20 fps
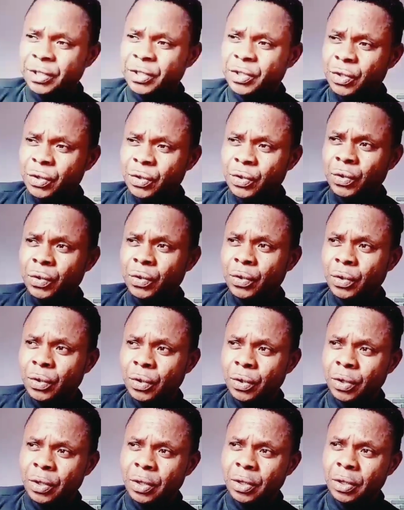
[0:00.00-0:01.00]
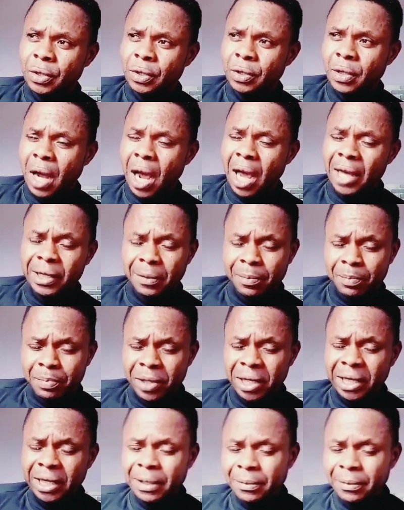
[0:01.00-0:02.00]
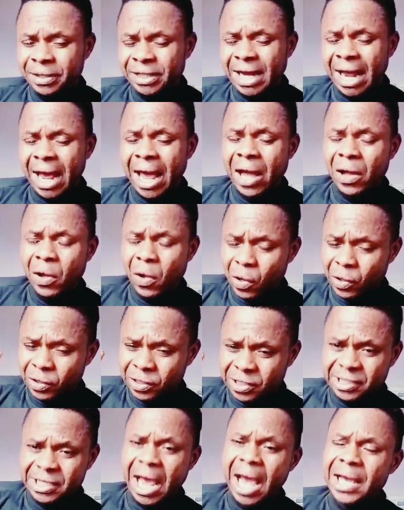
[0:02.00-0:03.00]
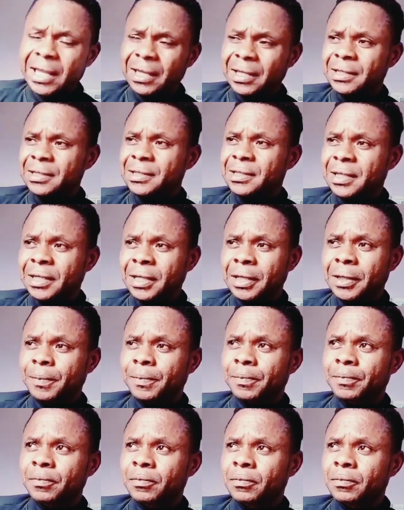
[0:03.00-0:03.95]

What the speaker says: to either bring him down or silence him.